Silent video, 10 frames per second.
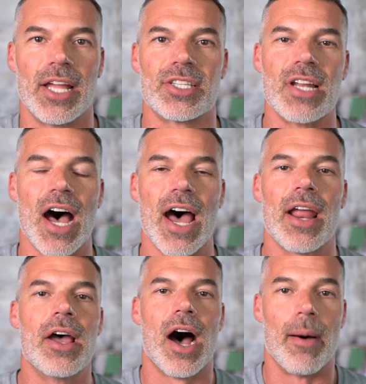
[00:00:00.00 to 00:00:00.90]
It's
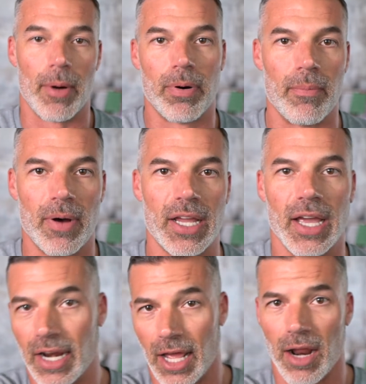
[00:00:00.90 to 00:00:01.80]
not, I'm going to put money
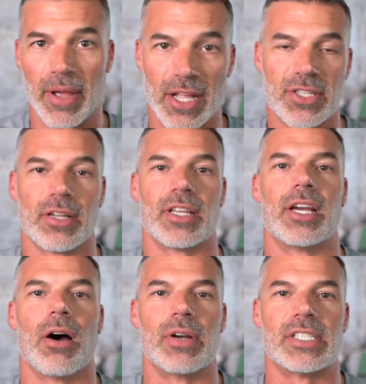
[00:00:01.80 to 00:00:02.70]
in and I'm instantly
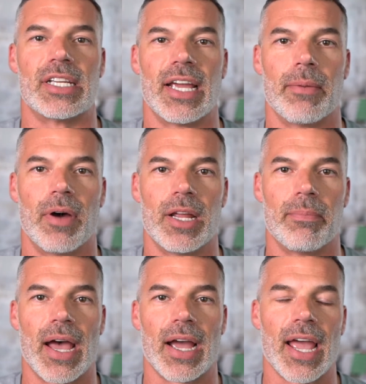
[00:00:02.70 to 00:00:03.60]
going to get money
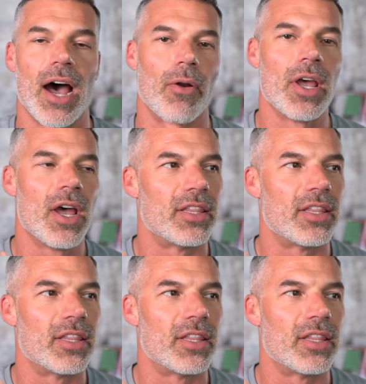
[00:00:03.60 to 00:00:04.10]
back out.